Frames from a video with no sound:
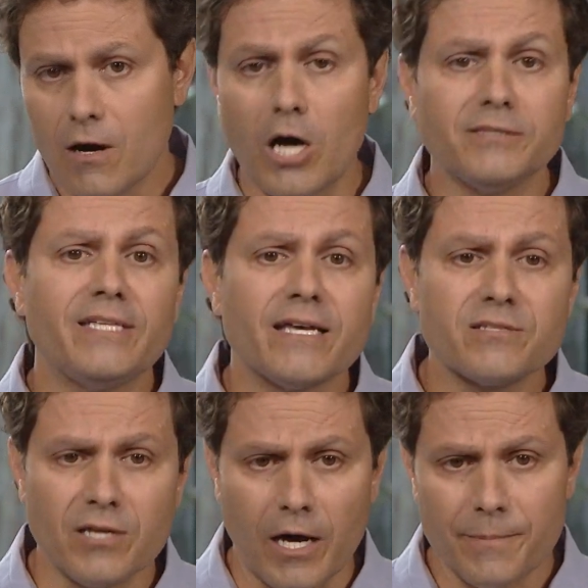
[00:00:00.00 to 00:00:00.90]
on
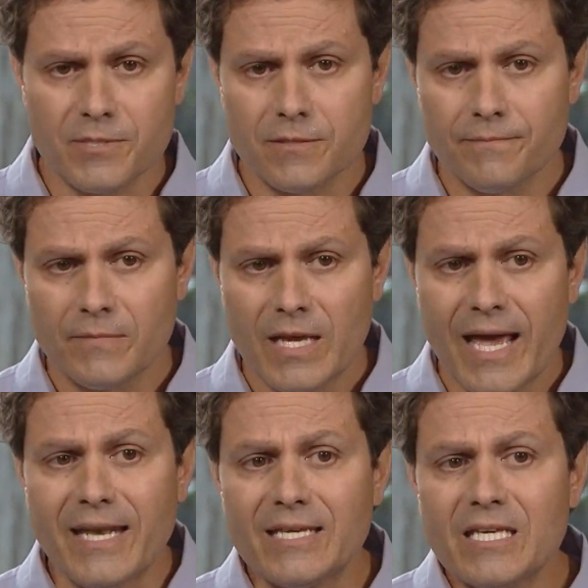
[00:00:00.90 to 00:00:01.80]
desktops,
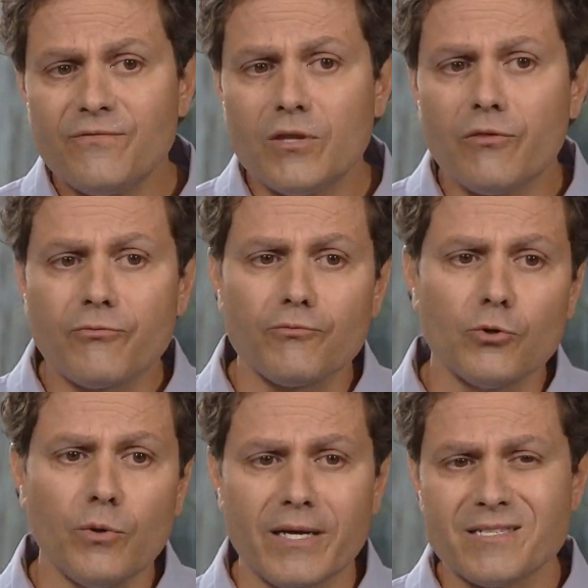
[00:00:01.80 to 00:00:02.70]
and even
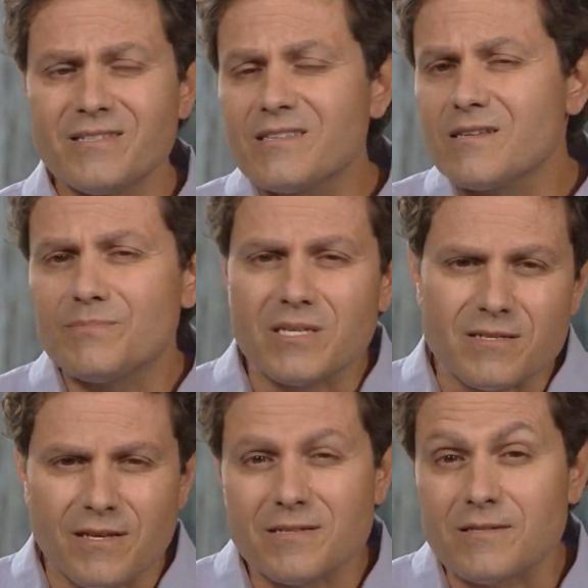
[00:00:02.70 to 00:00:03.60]
through a
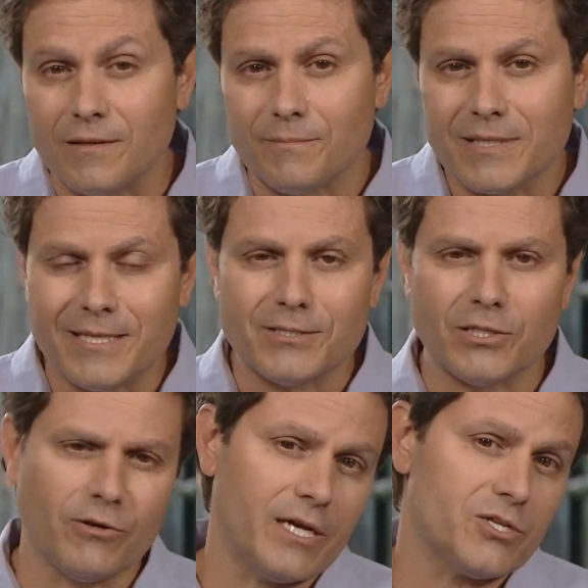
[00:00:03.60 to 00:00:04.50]
system-to-system -system
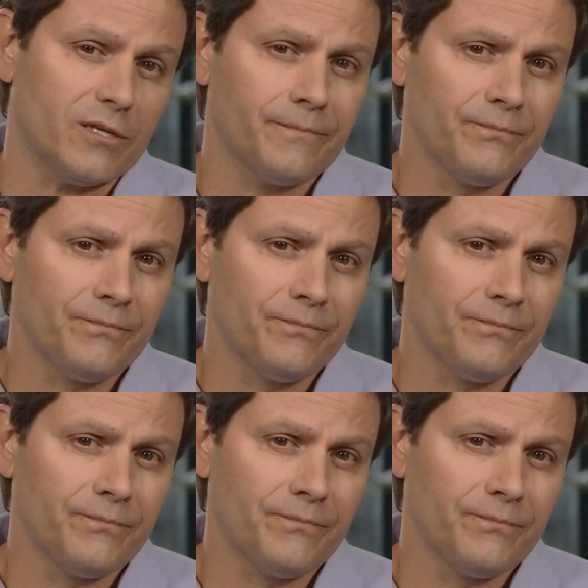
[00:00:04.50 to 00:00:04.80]
integration.